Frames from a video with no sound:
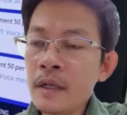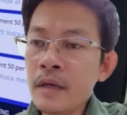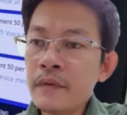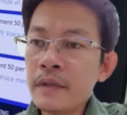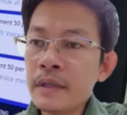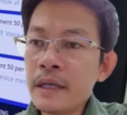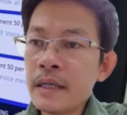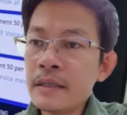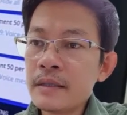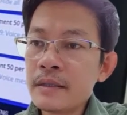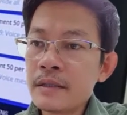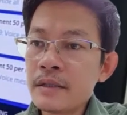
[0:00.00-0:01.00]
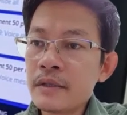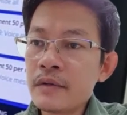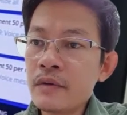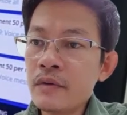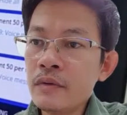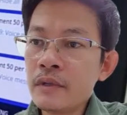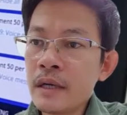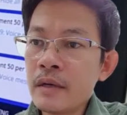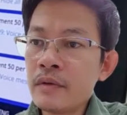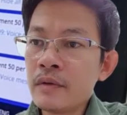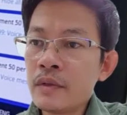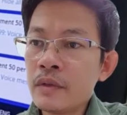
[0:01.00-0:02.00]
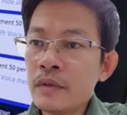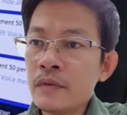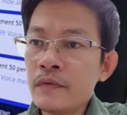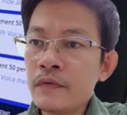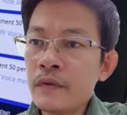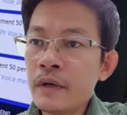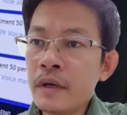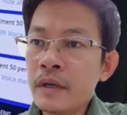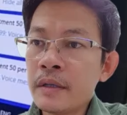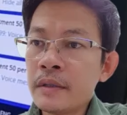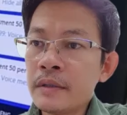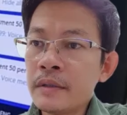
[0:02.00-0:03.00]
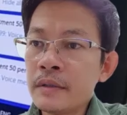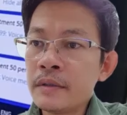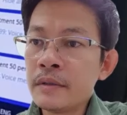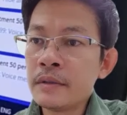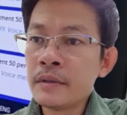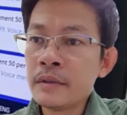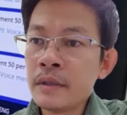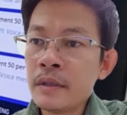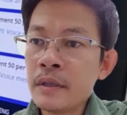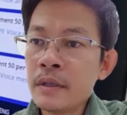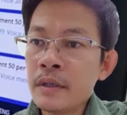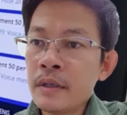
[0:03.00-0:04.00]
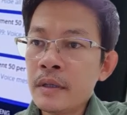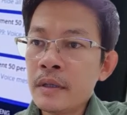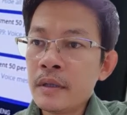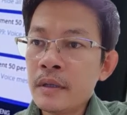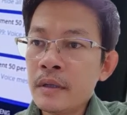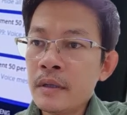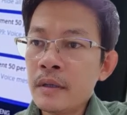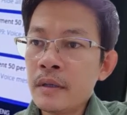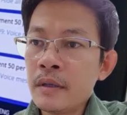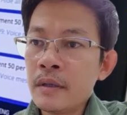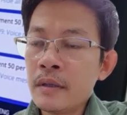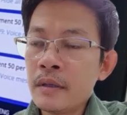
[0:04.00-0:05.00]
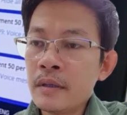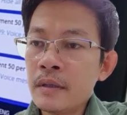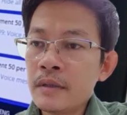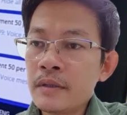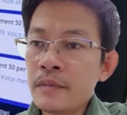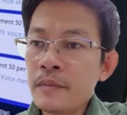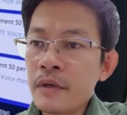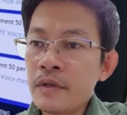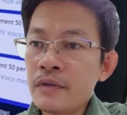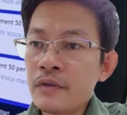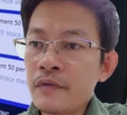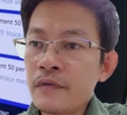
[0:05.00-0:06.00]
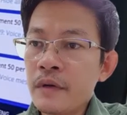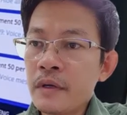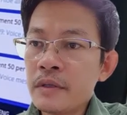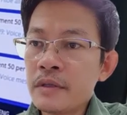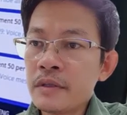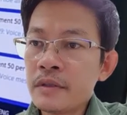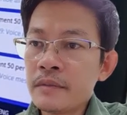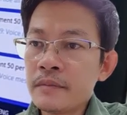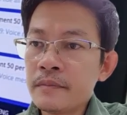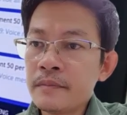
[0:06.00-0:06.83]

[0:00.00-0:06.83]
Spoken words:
After that, just scroll down to find the special function.